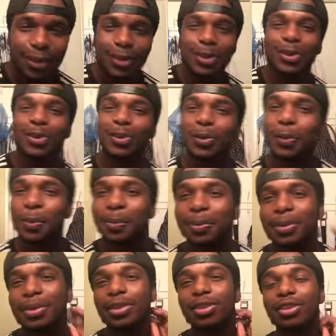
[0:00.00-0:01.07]
So
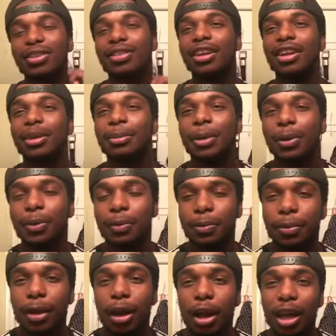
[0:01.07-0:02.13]
she said about
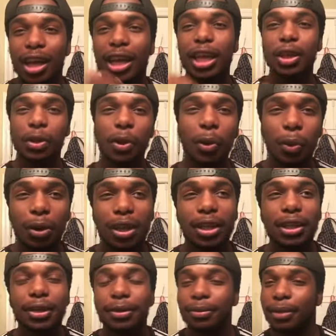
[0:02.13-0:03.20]

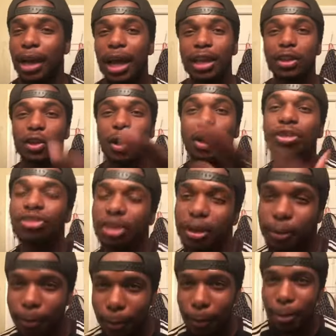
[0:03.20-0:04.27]
Yoli and Donjae,
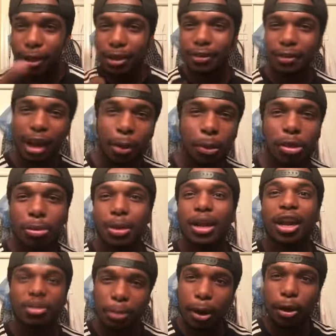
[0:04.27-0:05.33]
please come with me.
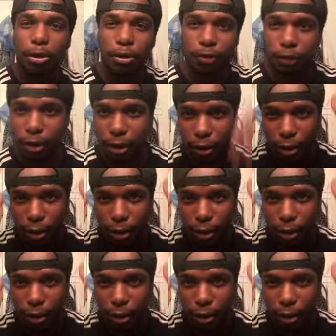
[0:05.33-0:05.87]
That's my other friend.